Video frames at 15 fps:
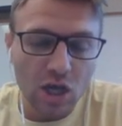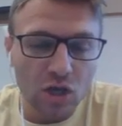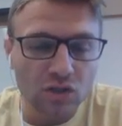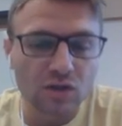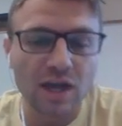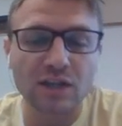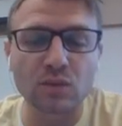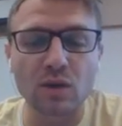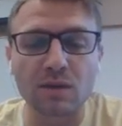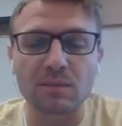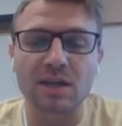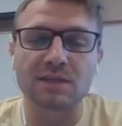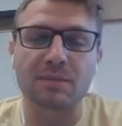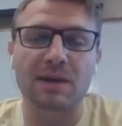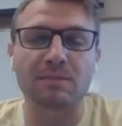So that's what it
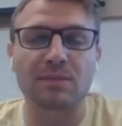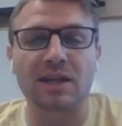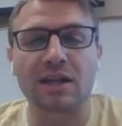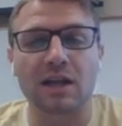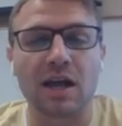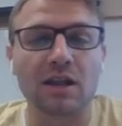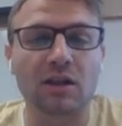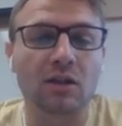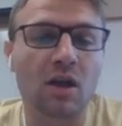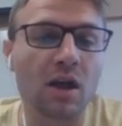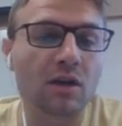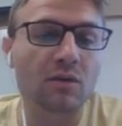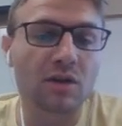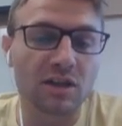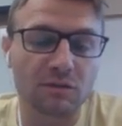means by being a
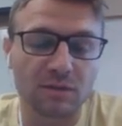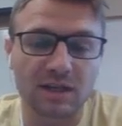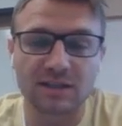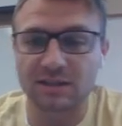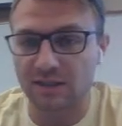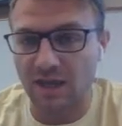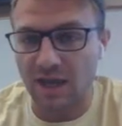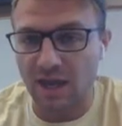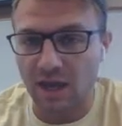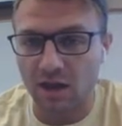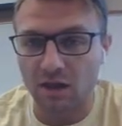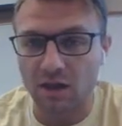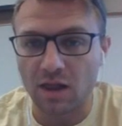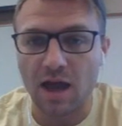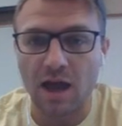logarithmic
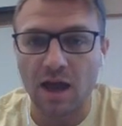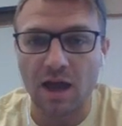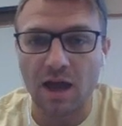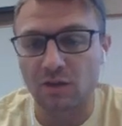scale